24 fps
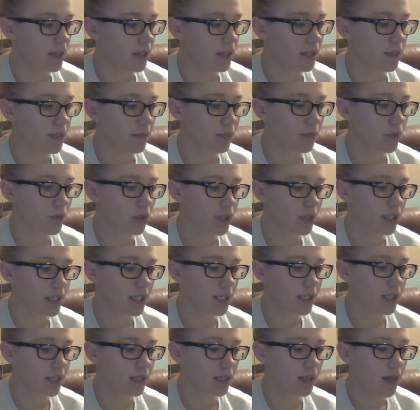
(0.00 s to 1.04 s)
in the
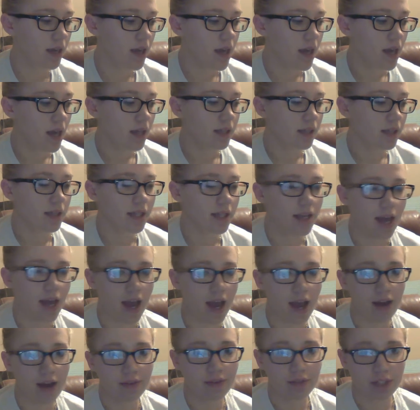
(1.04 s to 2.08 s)
morning, the
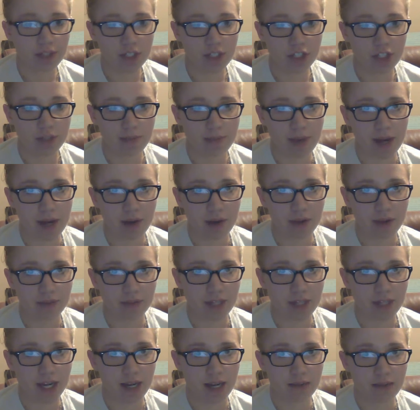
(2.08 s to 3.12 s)
average amount of
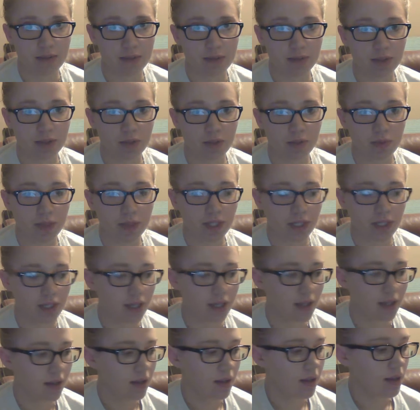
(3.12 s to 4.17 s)
times
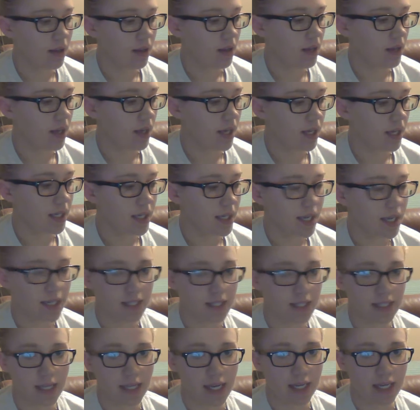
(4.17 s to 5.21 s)
between 8 and
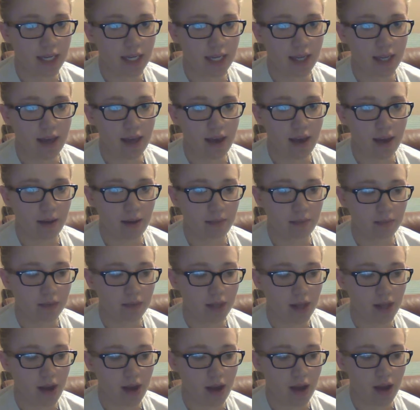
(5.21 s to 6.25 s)
10 a.m.
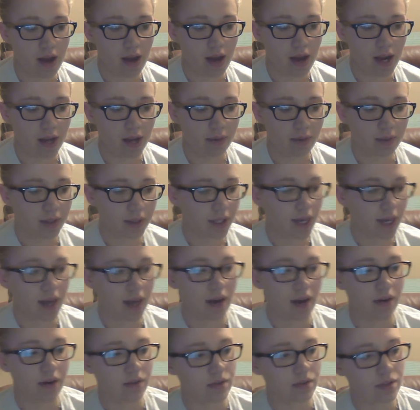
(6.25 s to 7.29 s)
that I would
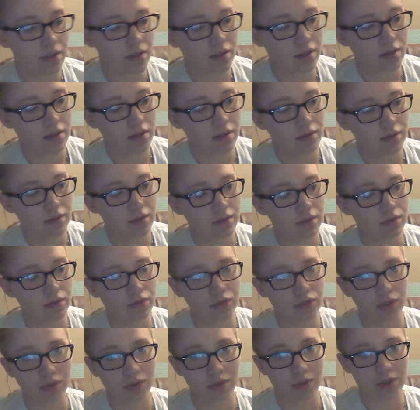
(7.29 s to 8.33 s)
count
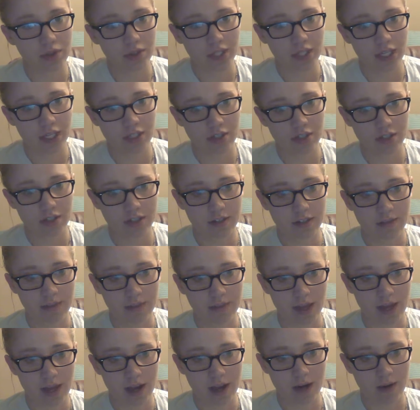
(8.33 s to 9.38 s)
full rotations of
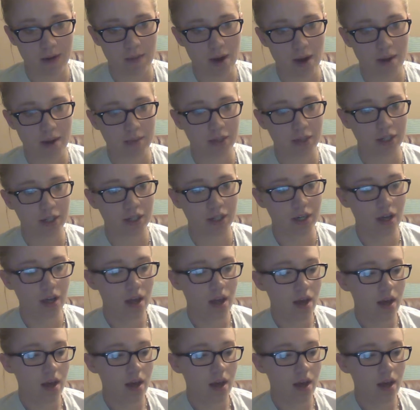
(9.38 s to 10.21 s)
my anemometer,